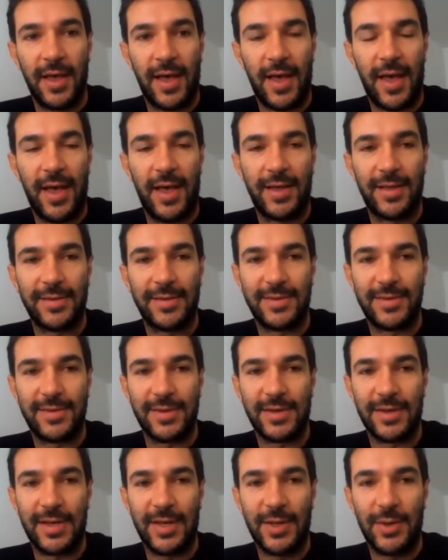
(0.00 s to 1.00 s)

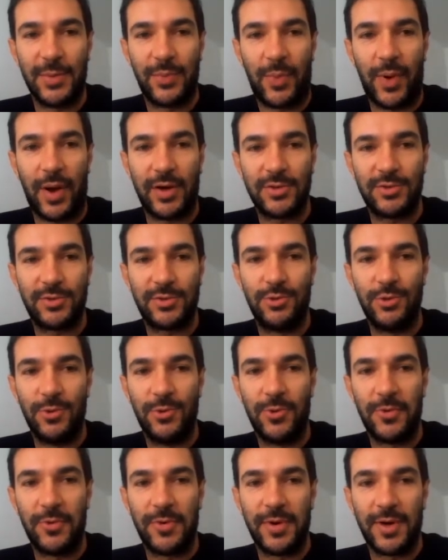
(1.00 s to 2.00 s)
And in part
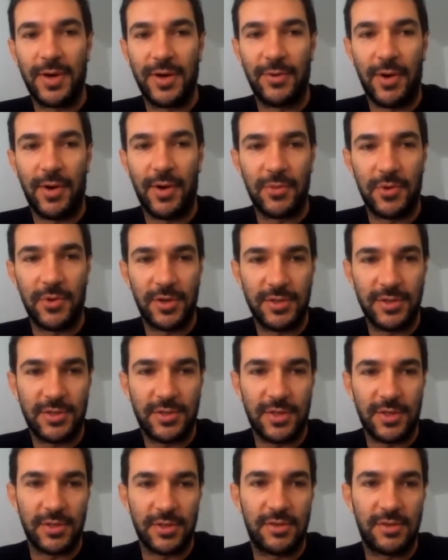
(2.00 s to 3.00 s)
two, I'm going to
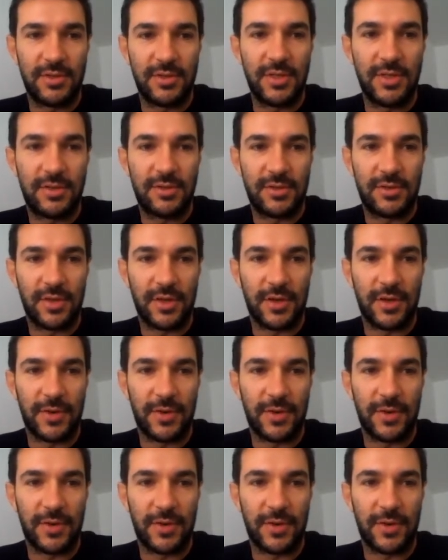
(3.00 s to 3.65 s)
discuss this,